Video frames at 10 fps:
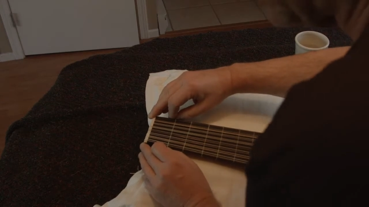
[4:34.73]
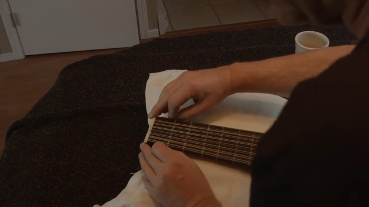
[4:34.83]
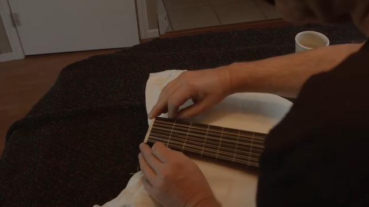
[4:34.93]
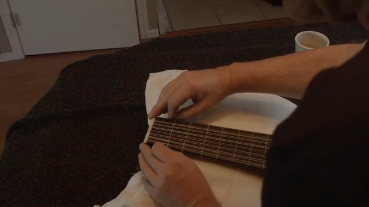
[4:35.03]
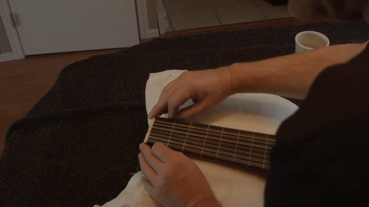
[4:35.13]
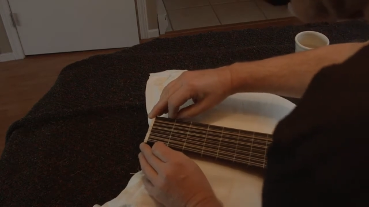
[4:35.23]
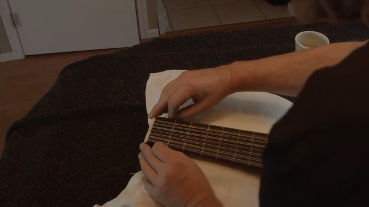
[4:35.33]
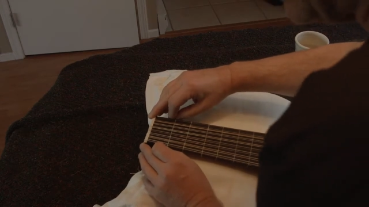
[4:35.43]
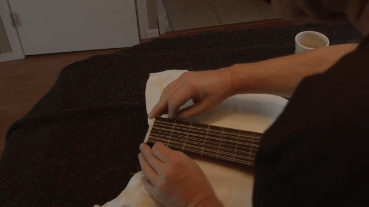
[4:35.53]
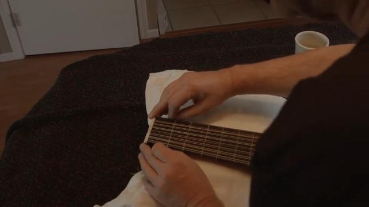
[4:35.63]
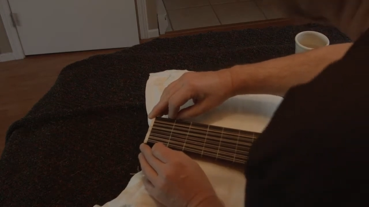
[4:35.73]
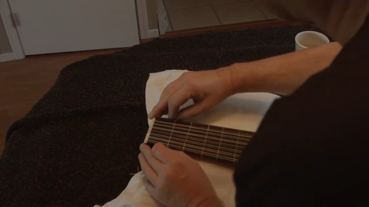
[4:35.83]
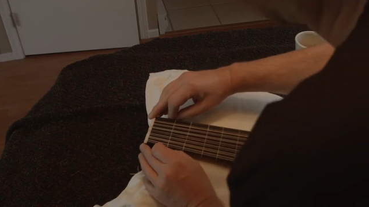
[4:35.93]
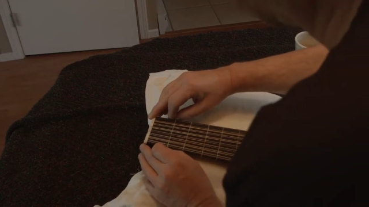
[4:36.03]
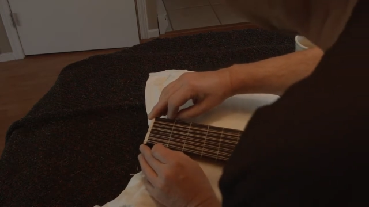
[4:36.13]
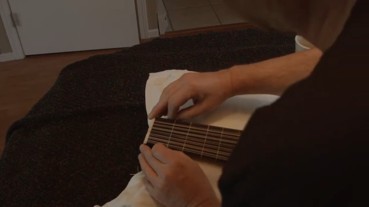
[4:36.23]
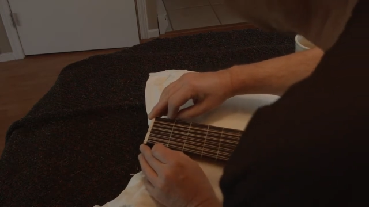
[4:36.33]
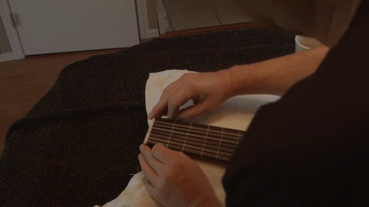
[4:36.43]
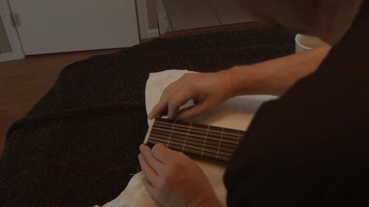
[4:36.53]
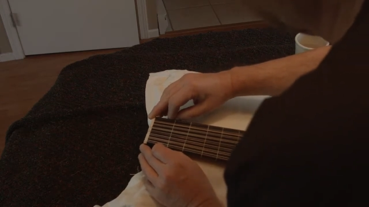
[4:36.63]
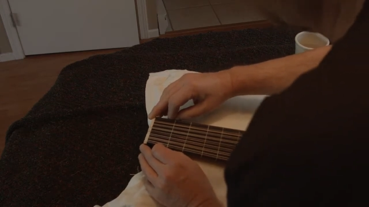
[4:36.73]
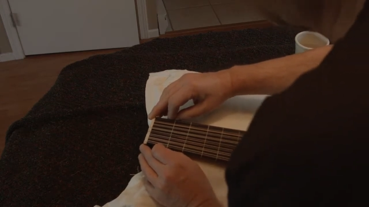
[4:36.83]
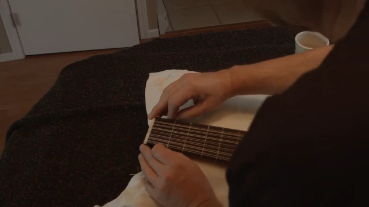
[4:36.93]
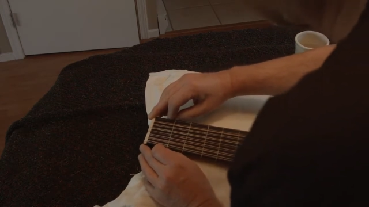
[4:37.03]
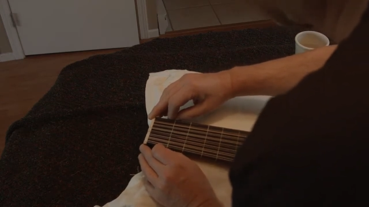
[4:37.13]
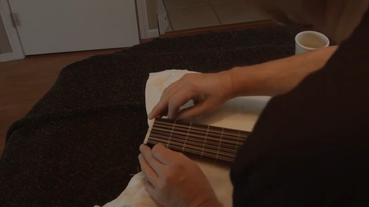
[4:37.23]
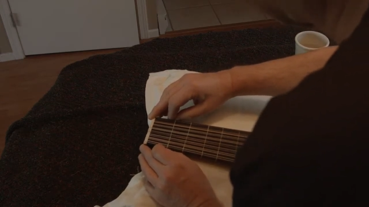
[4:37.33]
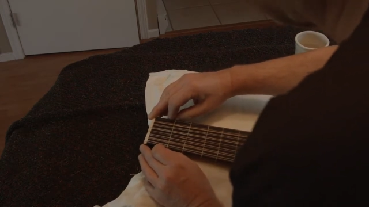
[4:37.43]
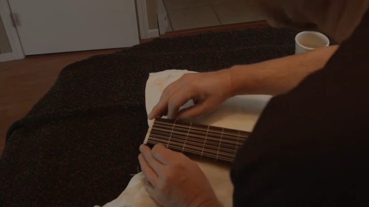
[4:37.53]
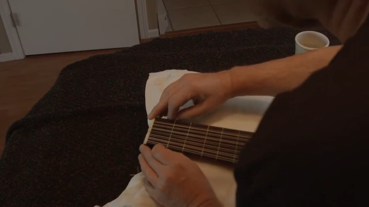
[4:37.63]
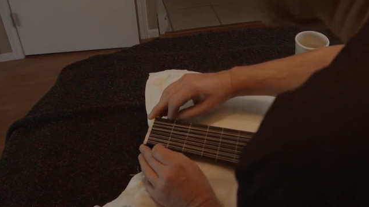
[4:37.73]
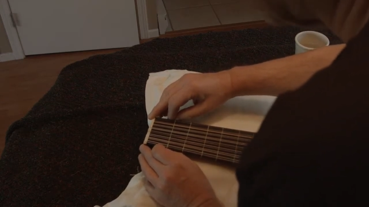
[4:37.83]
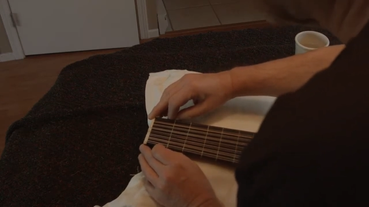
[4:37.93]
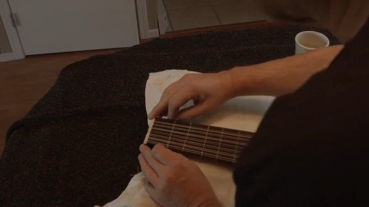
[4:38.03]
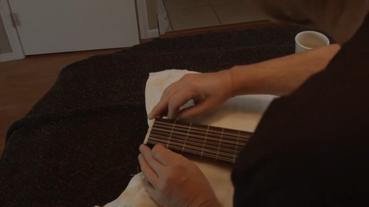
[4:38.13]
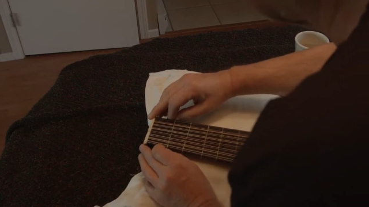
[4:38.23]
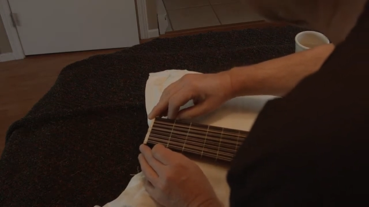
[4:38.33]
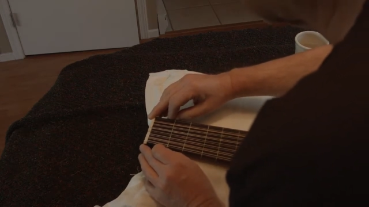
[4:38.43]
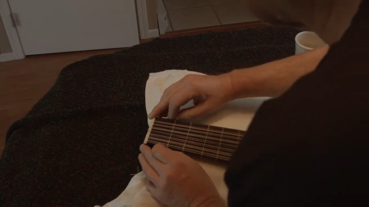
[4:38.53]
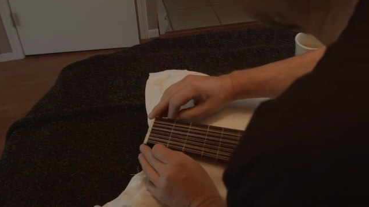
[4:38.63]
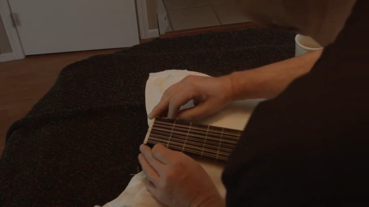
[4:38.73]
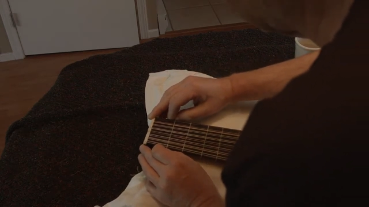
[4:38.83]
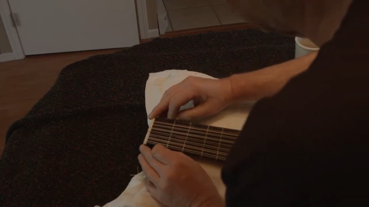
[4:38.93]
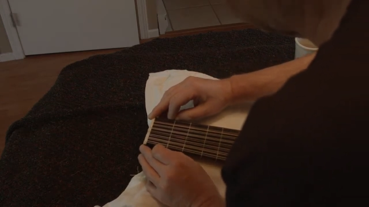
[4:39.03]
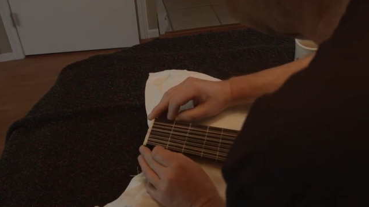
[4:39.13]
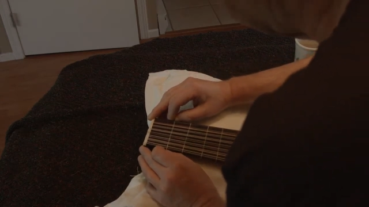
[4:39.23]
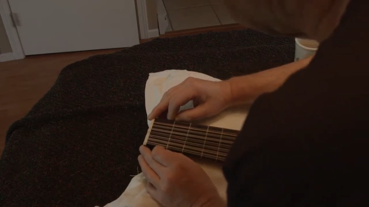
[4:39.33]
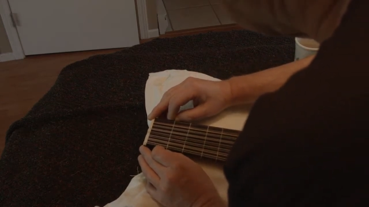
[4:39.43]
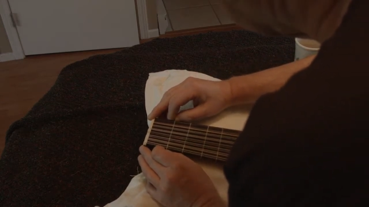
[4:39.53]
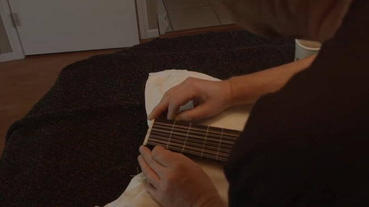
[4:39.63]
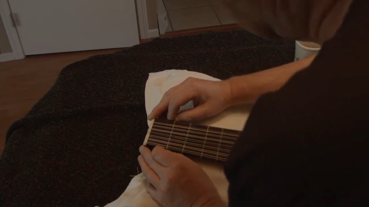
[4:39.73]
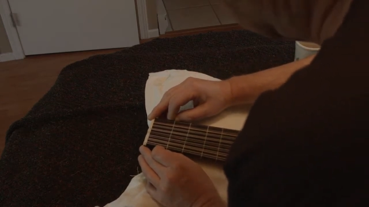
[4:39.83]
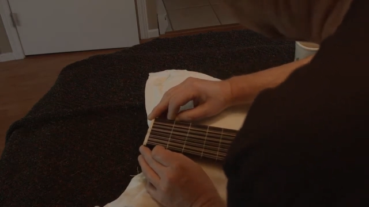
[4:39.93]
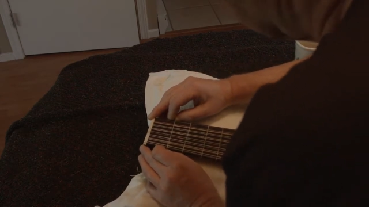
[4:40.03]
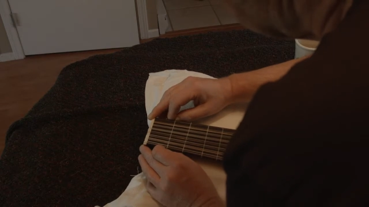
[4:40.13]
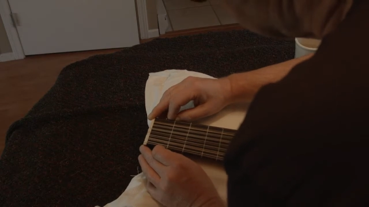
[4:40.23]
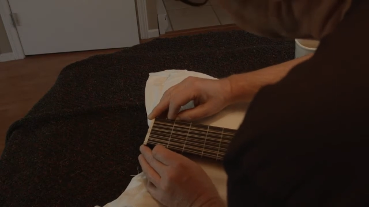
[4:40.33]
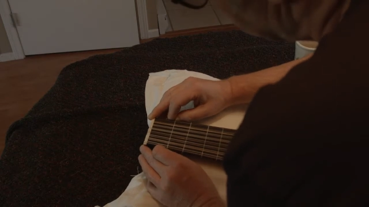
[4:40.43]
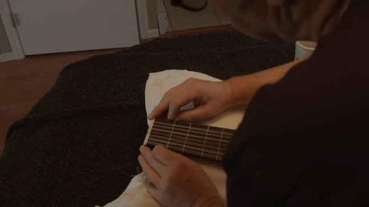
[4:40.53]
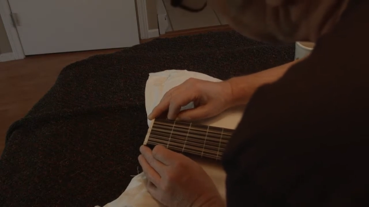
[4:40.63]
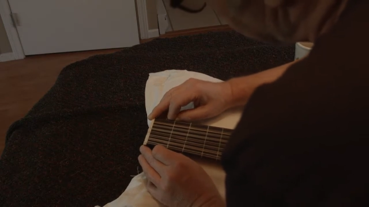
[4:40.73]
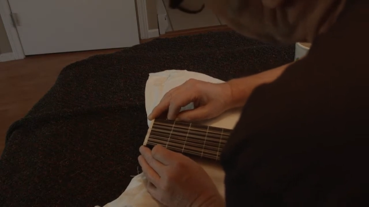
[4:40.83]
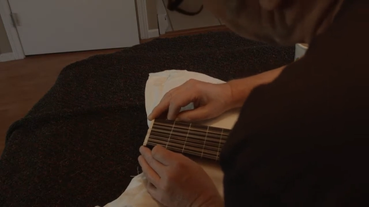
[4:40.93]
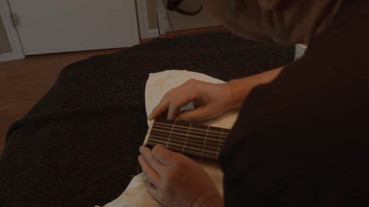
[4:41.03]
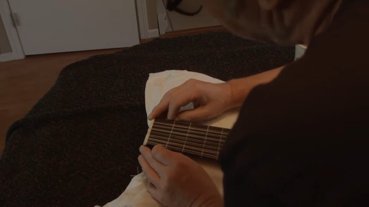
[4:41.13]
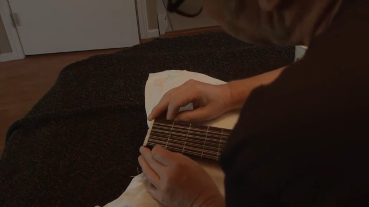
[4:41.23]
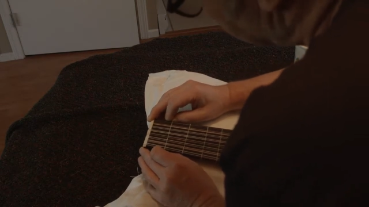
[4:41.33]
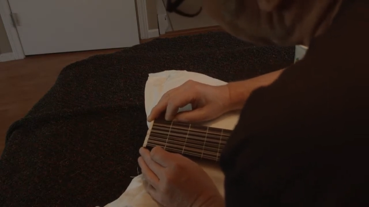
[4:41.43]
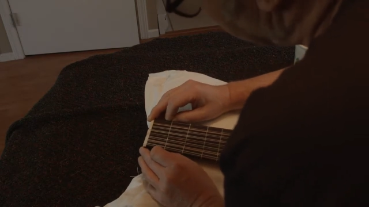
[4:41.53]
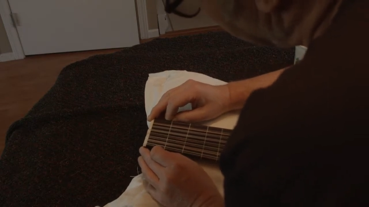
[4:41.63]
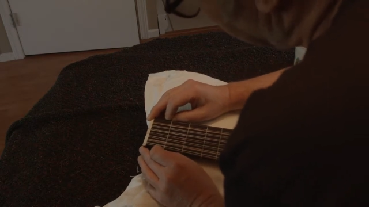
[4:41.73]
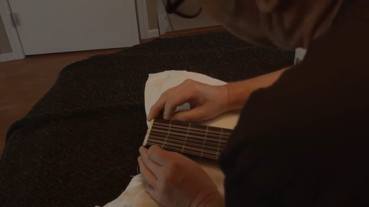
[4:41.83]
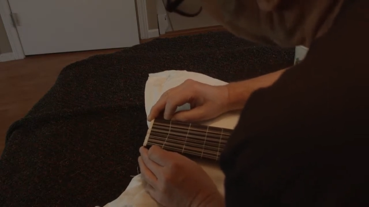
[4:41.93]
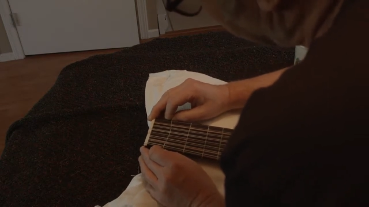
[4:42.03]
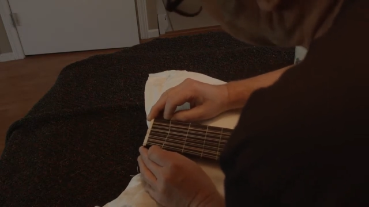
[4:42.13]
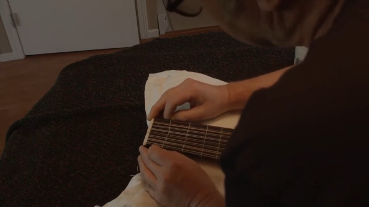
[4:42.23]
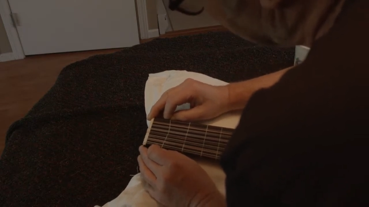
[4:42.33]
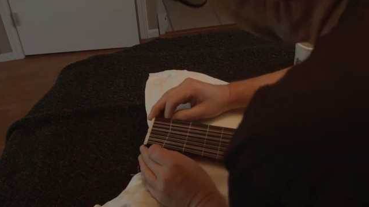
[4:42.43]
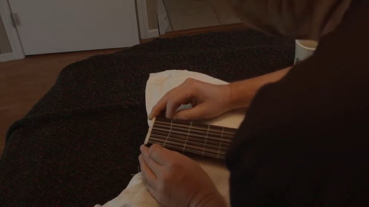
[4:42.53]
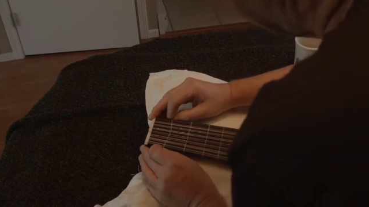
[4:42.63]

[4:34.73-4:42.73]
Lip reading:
Nobody's mouth can be seen.